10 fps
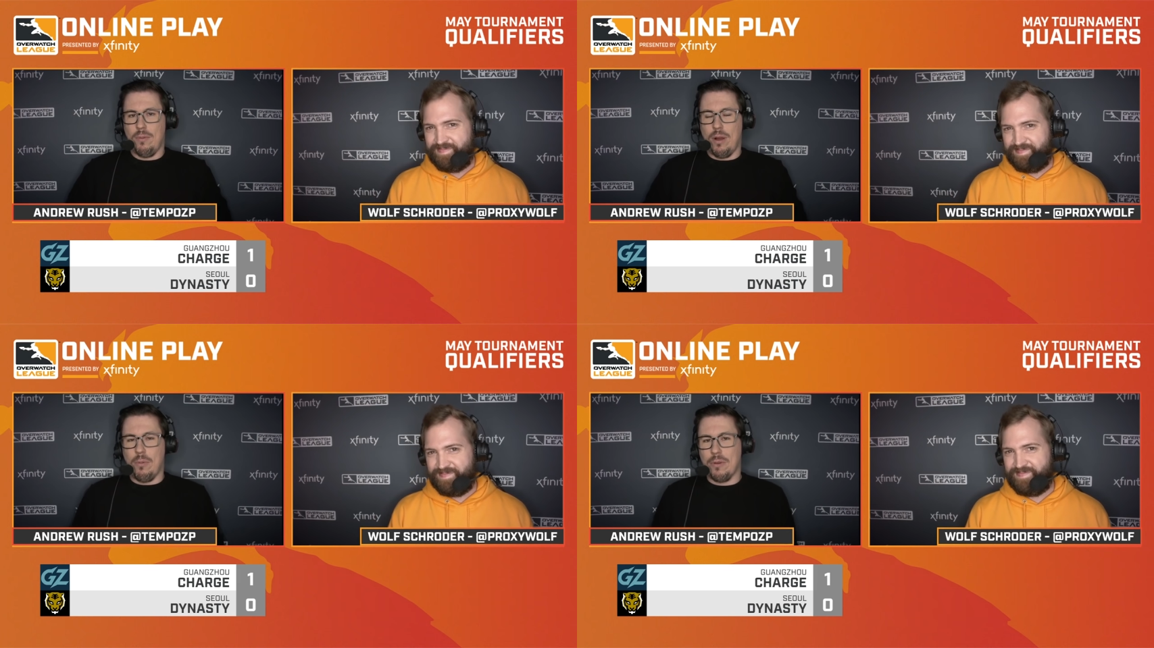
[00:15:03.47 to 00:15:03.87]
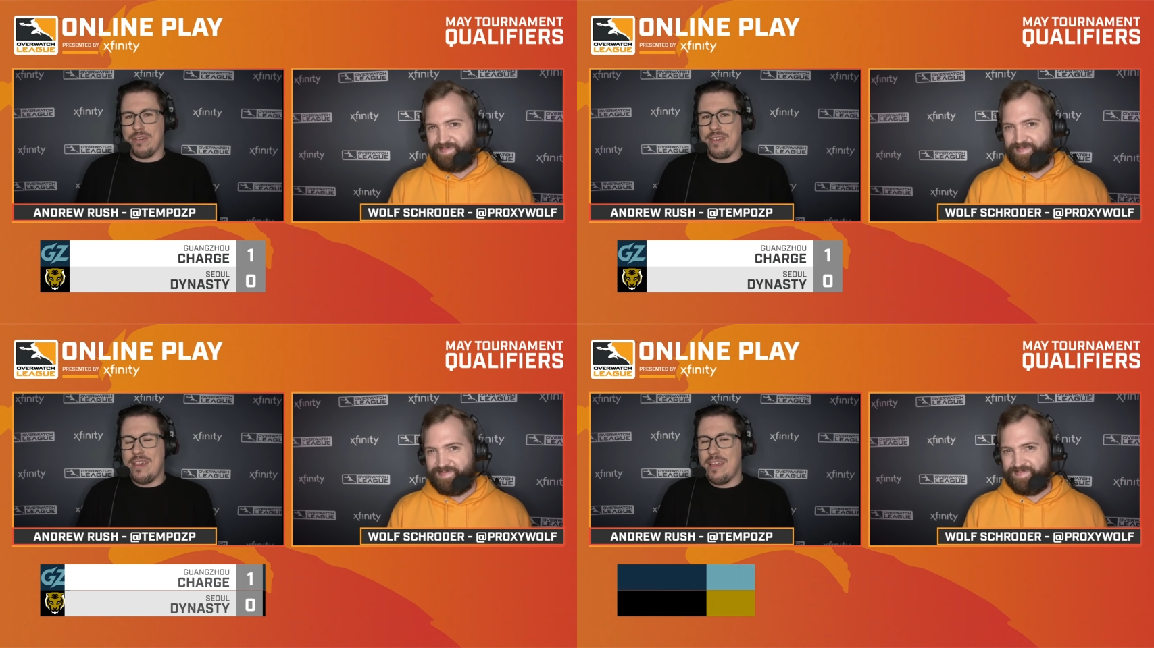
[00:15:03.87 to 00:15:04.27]
Speaker 1: Well, we'll
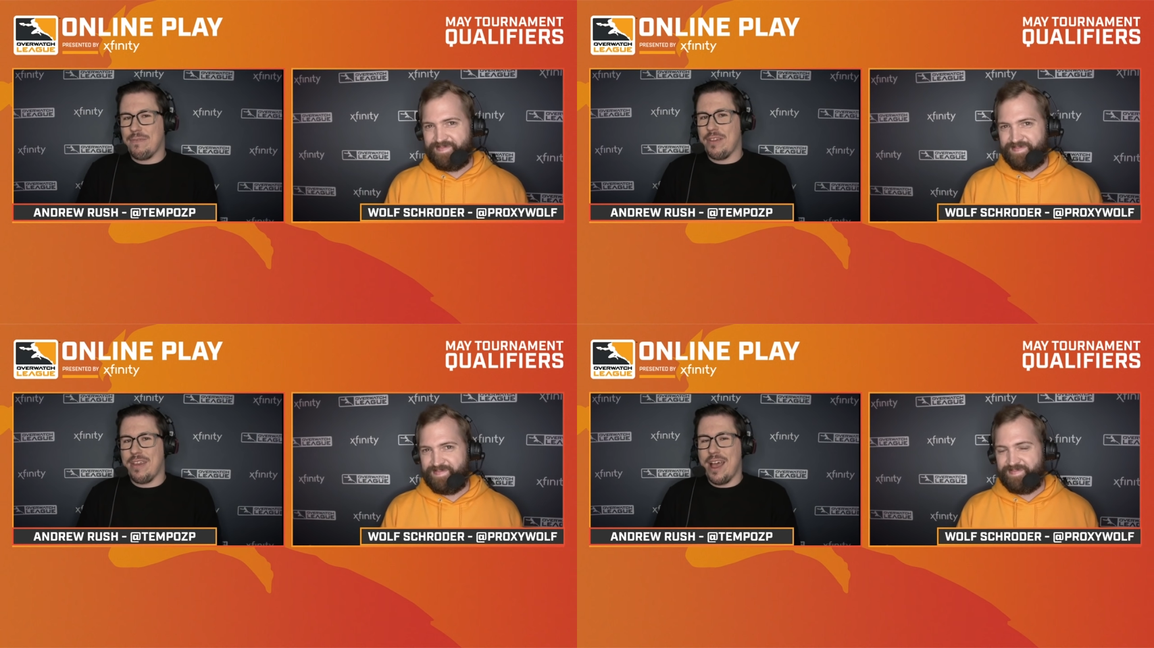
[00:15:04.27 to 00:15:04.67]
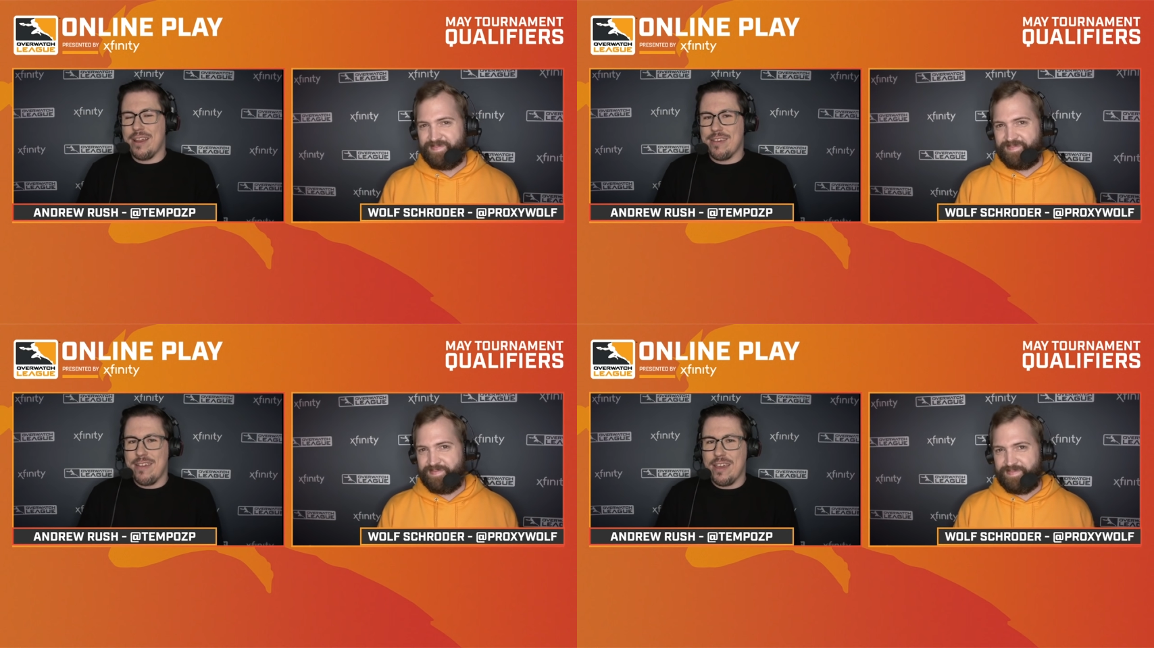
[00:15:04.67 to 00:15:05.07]
see if the
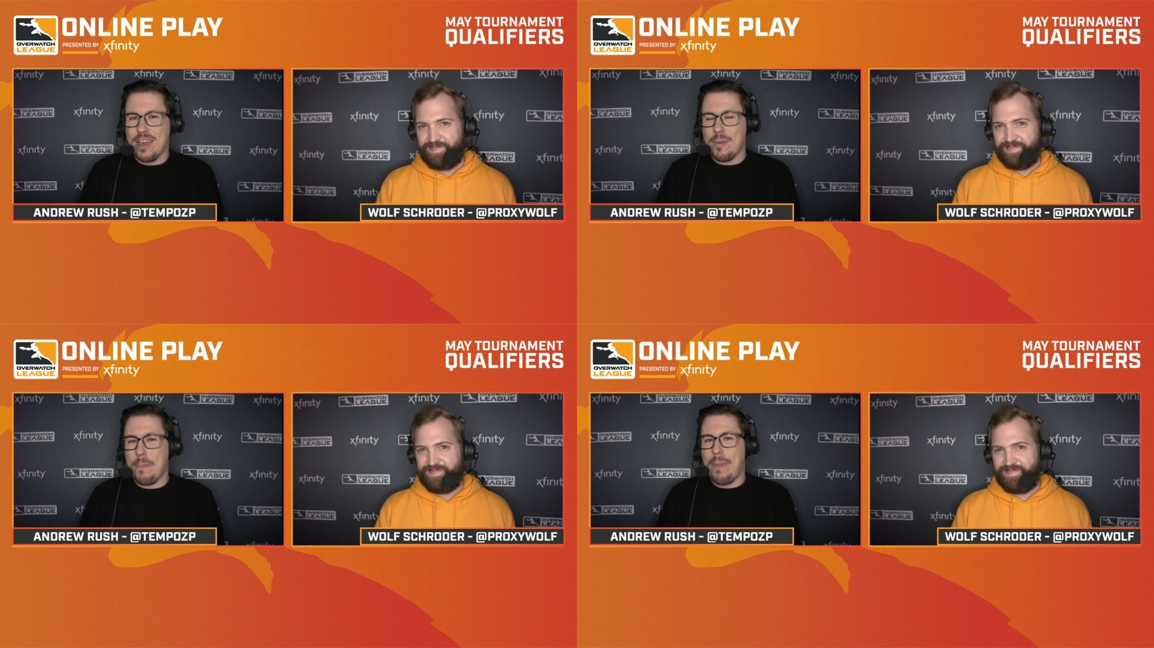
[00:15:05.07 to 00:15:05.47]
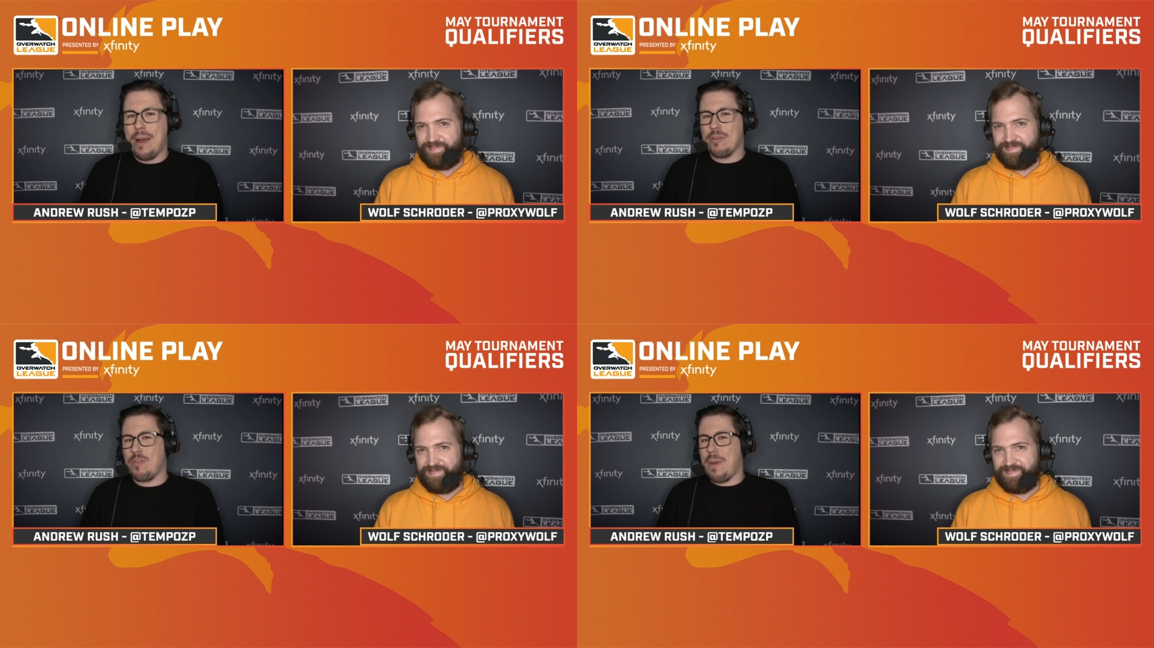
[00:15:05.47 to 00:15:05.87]
Dynasty can
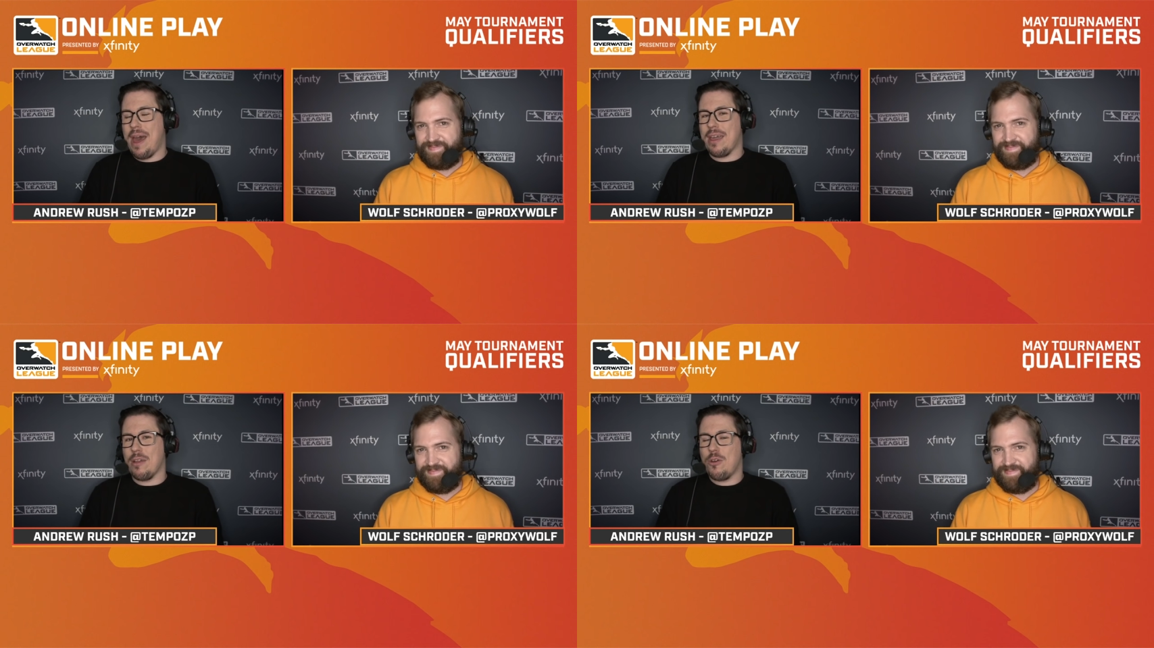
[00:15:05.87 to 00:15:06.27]
bounce back.